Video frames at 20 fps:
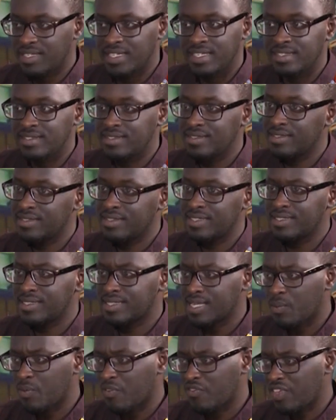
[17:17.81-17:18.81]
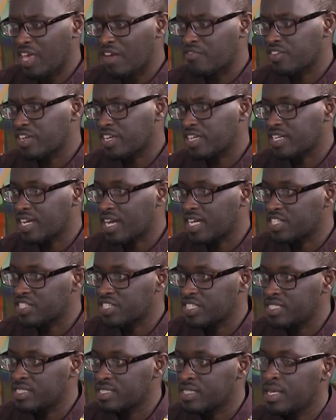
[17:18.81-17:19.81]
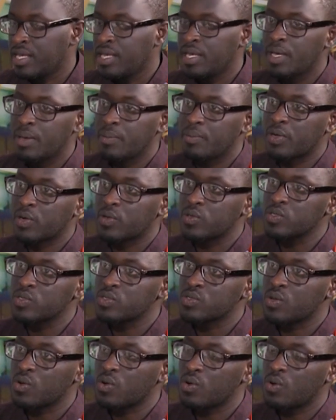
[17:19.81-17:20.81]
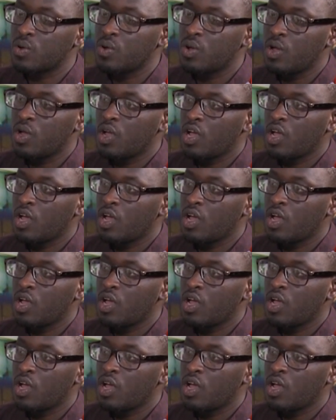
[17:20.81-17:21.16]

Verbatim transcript: in, in some of the African countries. But also,